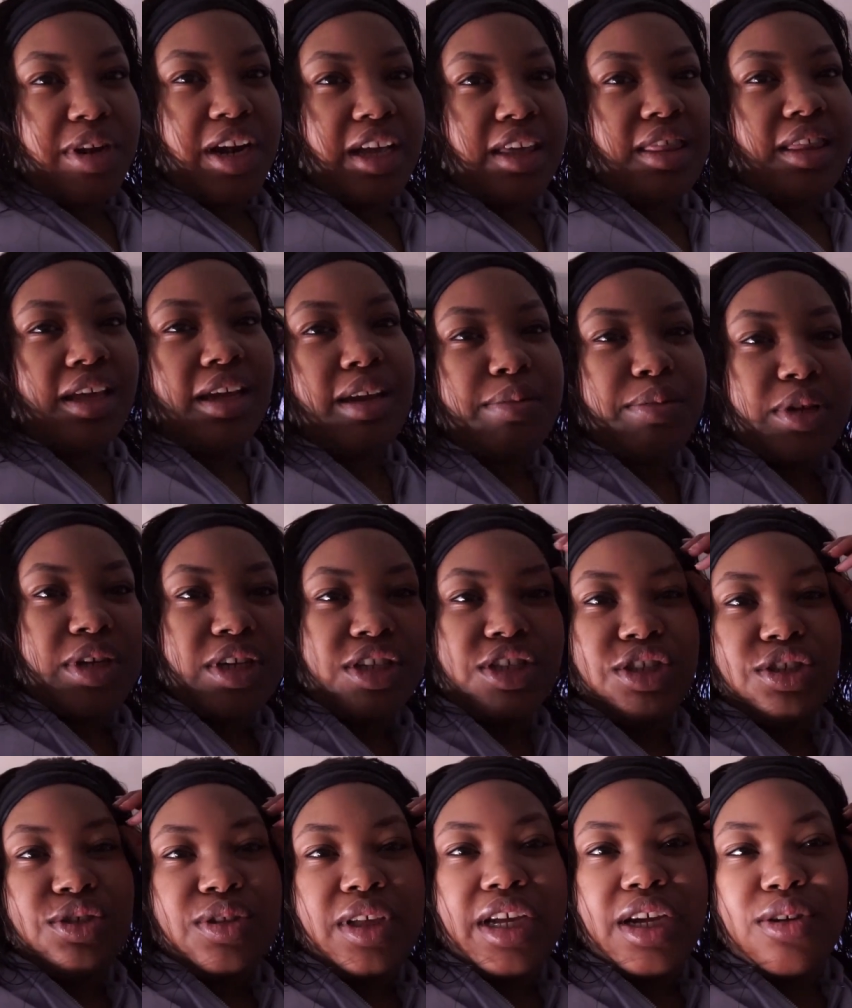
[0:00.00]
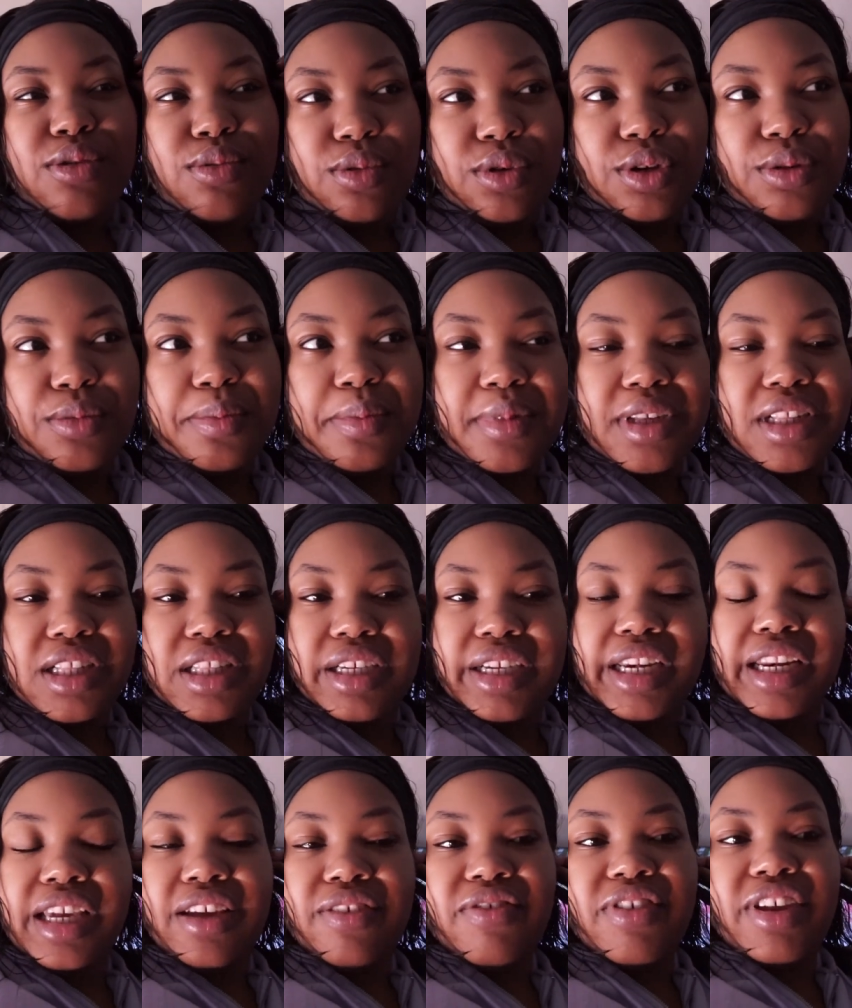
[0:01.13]
but I think I'm gonna do like a room
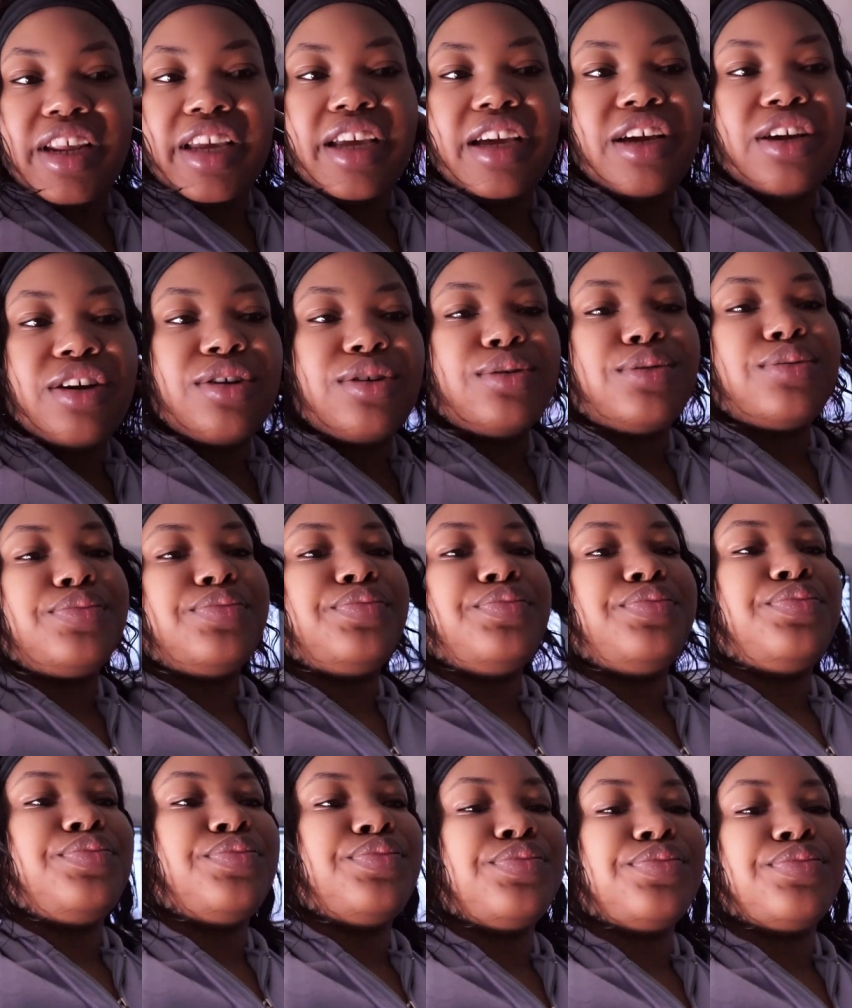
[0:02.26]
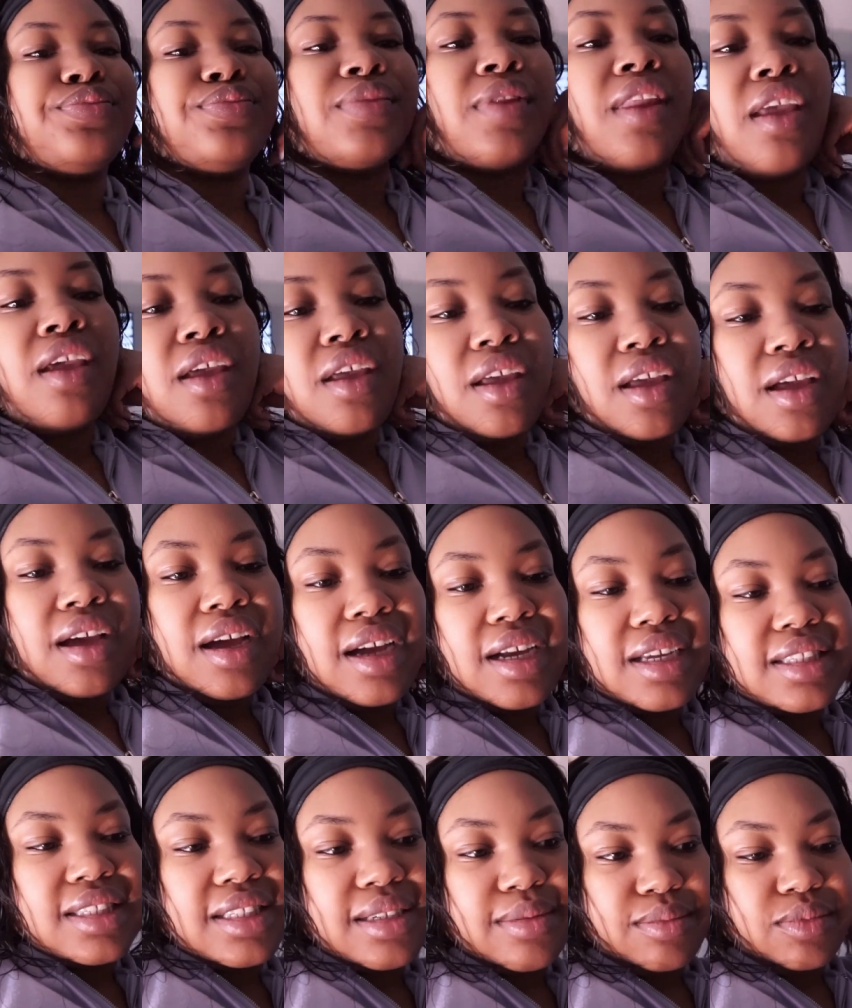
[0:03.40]
cleaning video
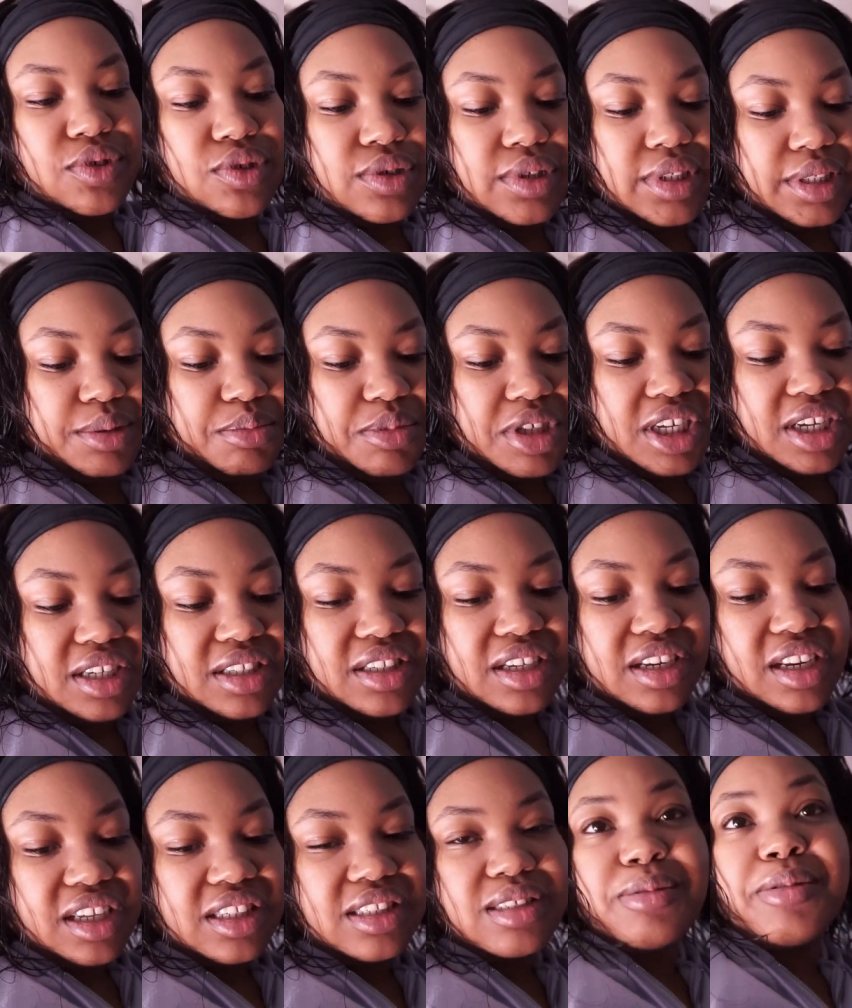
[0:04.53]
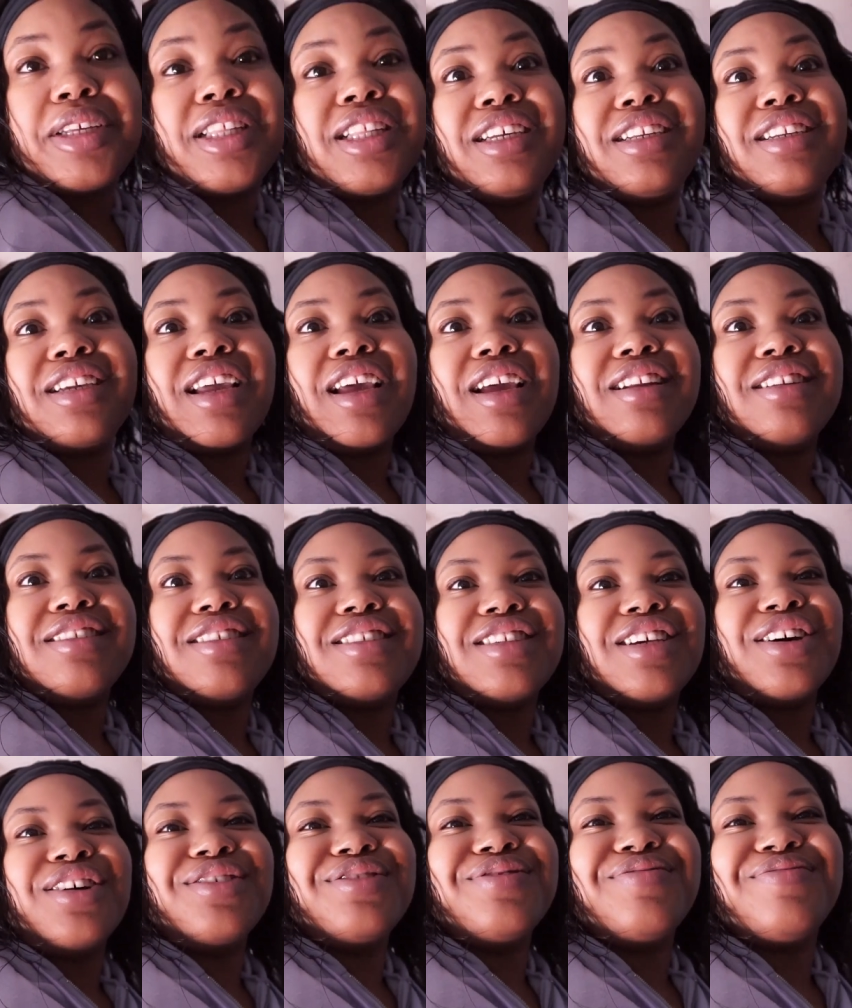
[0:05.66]
at some point because it needs to be cleaned again,
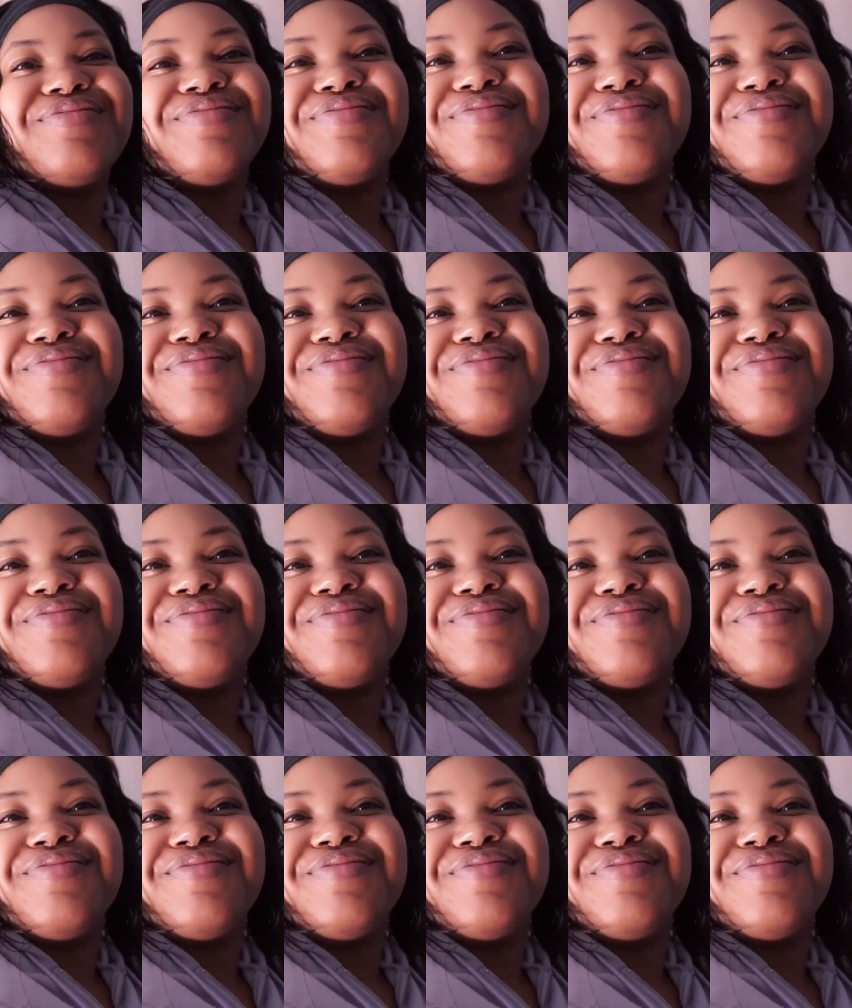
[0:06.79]
so.